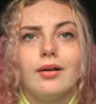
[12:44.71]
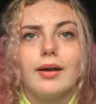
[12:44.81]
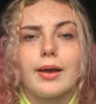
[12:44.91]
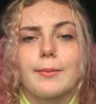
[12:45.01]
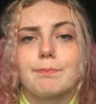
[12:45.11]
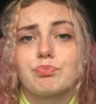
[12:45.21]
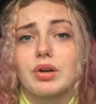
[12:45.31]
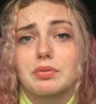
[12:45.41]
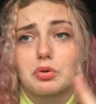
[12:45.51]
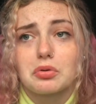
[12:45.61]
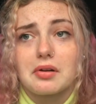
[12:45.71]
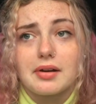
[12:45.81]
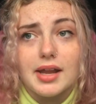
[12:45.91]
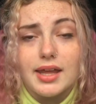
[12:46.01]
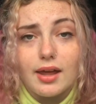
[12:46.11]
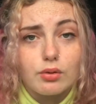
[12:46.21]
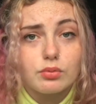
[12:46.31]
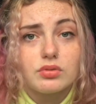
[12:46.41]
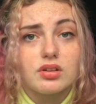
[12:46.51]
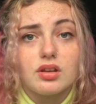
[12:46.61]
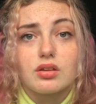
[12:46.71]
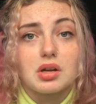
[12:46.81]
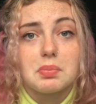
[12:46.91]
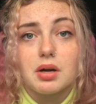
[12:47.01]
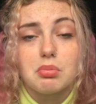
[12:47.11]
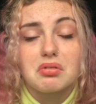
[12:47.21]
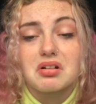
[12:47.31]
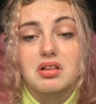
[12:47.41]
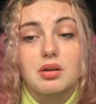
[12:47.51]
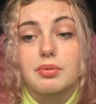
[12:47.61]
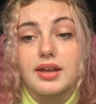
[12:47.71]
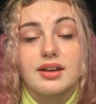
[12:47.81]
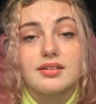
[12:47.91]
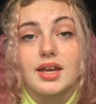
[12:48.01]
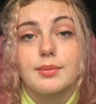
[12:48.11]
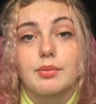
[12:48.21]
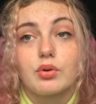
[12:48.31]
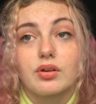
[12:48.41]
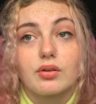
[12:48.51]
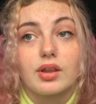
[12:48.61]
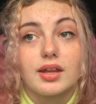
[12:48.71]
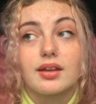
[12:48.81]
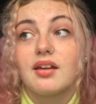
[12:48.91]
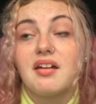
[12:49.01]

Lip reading: But if I'm going on a night out to either a pub or a club, any time I'm going on like